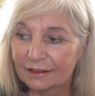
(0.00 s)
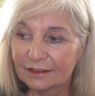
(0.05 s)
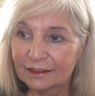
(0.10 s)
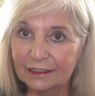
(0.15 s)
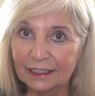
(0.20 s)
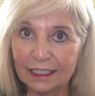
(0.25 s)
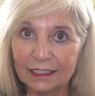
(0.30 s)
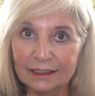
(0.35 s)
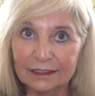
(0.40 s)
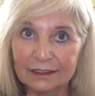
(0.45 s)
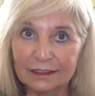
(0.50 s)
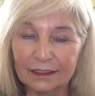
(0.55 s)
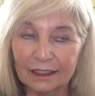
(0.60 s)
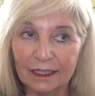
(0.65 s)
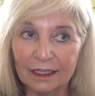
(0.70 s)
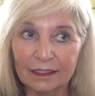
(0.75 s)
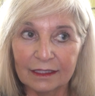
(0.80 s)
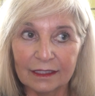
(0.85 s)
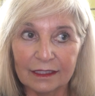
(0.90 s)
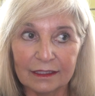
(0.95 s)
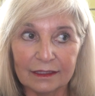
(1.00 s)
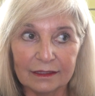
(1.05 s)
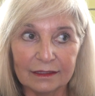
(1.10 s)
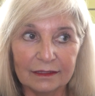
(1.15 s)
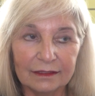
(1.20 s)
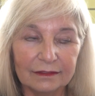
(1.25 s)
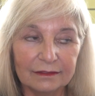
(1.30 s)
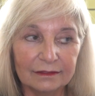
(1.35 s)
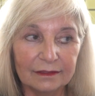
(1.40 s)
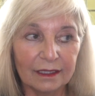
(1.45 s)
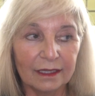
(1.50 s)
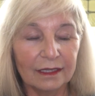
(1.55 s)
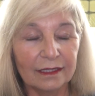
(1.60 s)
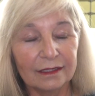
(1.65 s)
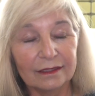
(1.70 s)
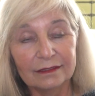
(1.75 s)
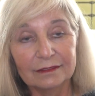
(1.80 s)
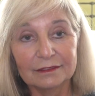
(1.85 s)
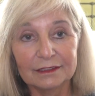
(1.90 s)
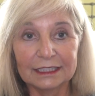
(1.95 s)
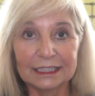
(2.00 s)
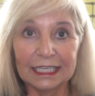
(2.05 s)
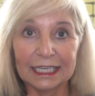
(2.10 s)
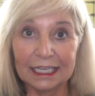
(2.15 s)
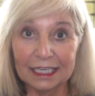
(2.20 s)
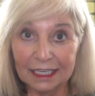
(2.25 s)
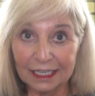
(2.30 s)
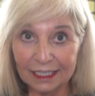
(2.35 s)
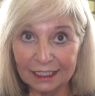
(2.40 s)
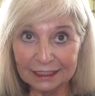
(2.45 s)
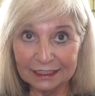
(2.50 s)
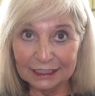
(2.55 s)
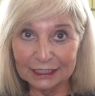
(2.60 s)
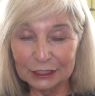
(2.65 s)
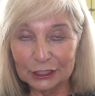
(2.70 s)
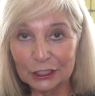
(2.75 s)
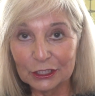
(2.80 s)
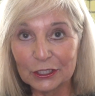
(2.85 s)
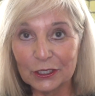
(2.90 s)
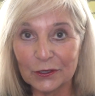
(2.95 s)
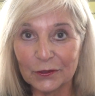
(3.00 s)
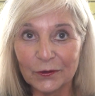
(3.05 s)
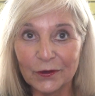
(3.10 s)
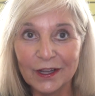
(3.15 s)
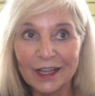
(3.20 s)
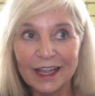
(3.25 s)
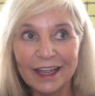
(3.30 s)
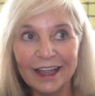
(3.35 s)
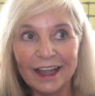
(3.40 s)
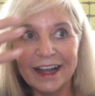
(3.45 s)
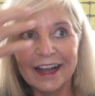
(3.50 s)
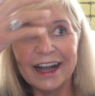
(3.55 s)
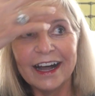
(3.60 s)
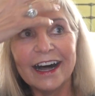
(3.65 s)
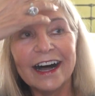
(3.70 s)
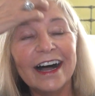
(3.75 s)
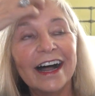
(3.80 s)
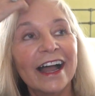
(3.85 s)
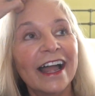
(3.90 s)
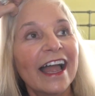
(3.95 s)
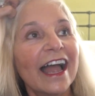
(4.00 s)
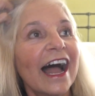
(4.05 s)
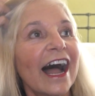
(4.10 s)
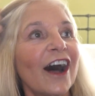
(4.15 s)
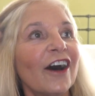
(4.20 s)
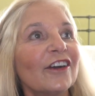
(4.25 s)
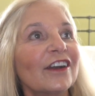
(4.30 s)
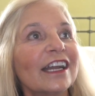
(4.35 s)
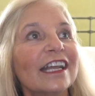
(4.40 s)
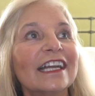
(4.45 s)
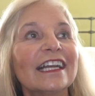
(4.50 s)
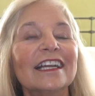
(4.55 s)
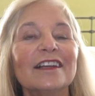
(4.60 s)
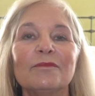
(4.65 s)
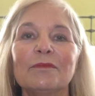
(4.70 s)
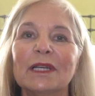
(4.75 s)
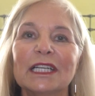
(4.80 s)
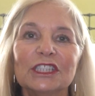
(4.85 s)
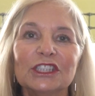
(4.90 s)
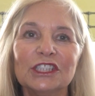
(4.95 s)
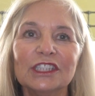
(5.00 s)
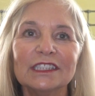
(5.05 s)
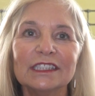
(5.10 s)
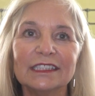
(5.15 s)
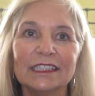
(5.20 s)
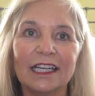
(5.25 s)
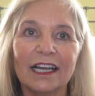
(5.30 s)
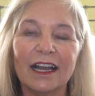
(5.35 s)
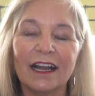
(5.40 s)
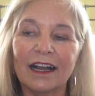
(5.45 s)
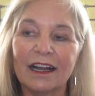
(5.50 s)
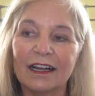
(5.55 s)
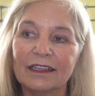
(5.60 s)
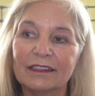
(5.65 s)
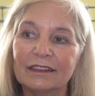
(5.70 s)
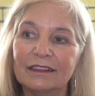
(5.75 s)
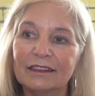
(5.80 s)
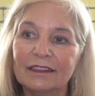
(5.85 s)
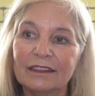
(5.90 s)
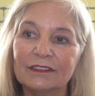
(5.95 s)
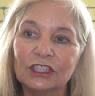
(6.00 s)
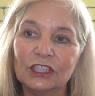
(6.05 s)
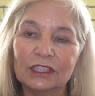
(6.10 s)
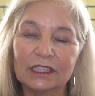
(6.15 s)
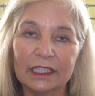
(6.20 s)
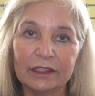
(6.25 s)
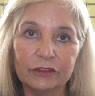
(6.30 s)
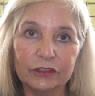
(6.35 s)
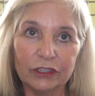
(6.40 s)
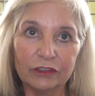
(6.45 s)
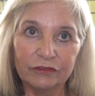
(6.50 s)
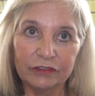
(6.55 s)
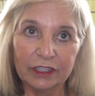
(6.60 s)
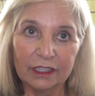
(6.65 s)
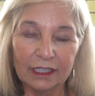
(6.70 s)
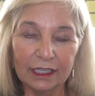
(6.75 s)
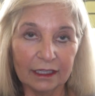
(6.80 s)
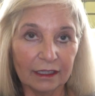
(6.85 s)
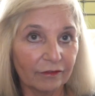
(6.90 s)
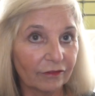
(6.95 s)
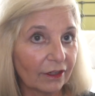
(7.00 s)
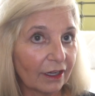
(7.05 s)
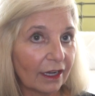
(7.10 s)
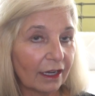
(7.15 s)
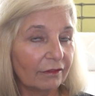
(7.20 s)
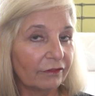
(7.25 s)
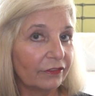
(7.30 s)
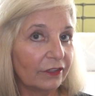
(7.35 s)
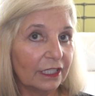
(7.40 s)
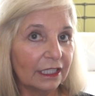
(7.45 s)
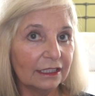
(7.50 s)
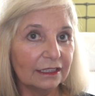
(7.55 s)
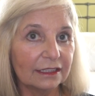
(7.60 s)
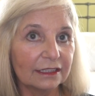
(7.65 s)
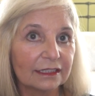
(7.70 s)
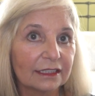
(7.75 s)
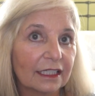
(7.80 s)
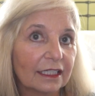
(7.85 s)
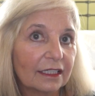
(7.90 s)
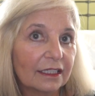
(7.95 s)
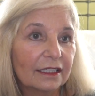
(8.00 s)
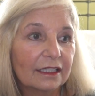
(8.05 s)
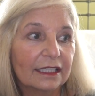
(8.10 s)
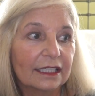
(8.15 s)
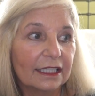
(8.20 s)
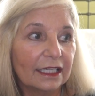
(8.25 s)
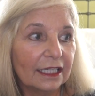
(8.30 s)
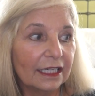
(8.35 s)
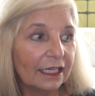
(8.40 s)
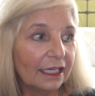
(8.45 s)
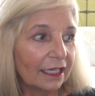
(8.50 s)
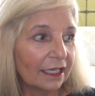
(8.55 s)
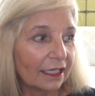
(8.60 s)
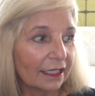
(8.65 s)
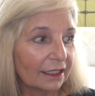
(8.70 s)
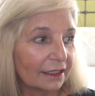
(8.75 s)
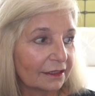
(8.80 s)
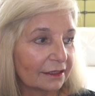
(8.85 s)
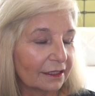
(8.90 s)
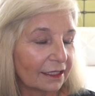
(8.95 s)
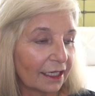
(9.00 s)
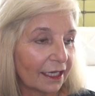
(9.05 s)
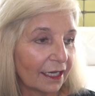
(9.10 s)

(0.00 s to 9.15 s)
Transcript: takes a little, I'm gonna say guts to go out in it, but it just gives you a feeling of confidence and